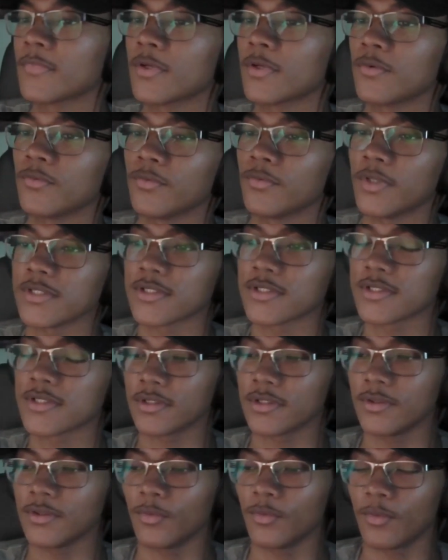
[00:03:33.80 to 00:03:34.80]

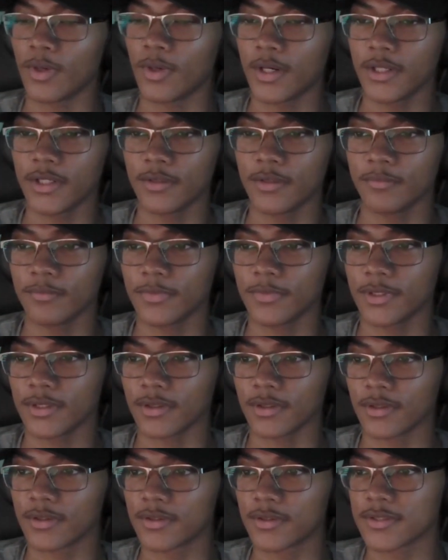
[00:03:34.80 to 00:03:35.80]
Resting Hawaiian monk
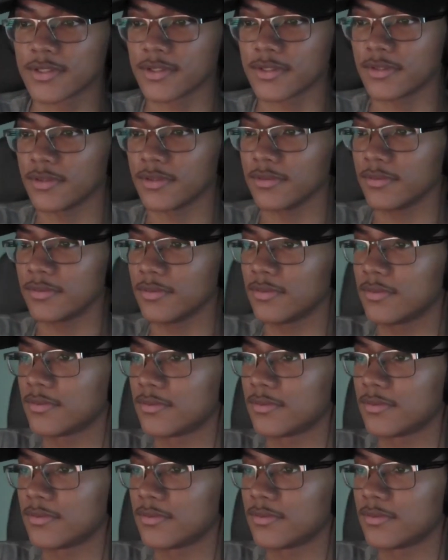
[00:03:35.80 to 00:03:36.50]
seal.